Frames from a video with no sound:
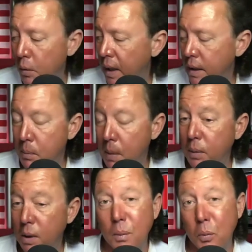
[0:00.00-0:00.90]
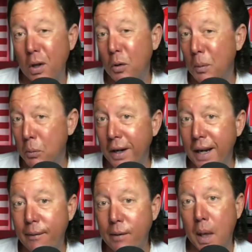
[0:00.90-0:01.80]
Rich, maybe your book will
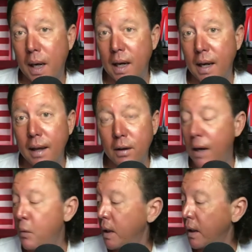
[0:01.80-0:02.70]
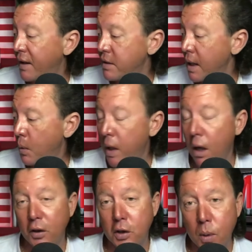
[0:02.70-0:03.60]
bring everybody together and realize we
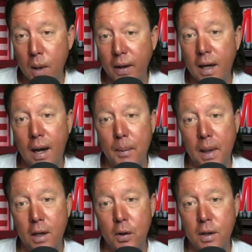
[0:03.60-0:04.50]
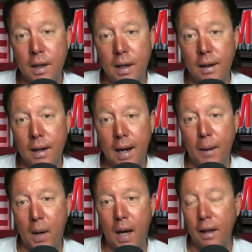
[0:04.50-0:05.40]
all do have a common interest in
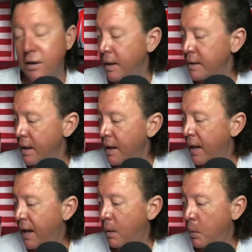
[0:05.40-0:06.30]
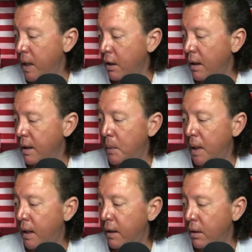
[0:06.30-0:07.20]
politics, and we can all come
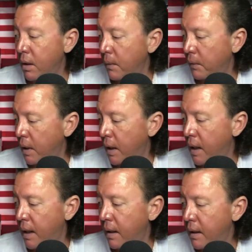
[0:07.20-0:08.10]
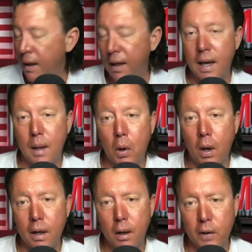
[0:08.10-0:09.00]
together over at a
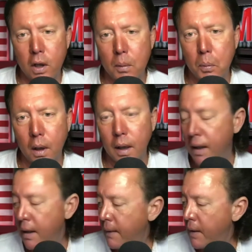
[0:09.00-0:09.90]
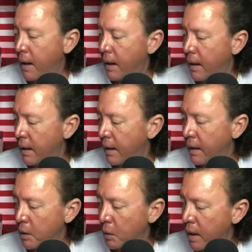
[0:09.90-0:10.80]
party over your book,
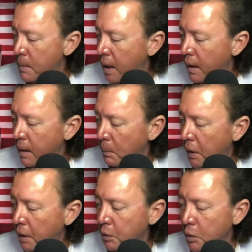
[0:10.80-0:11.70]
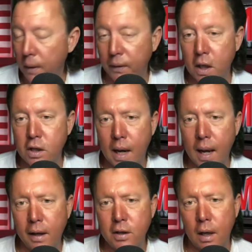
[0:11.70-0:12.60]
The Great American Political Trivia
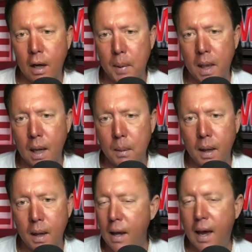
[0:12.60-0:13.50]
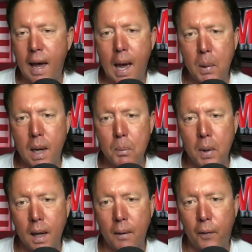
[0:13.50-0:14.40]
Challenge, and all become a happy
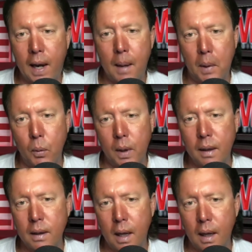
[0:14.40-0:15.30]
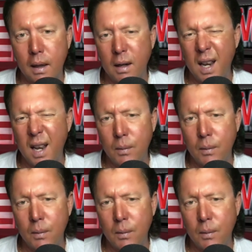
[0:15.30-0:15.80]
big family. What do you think? No?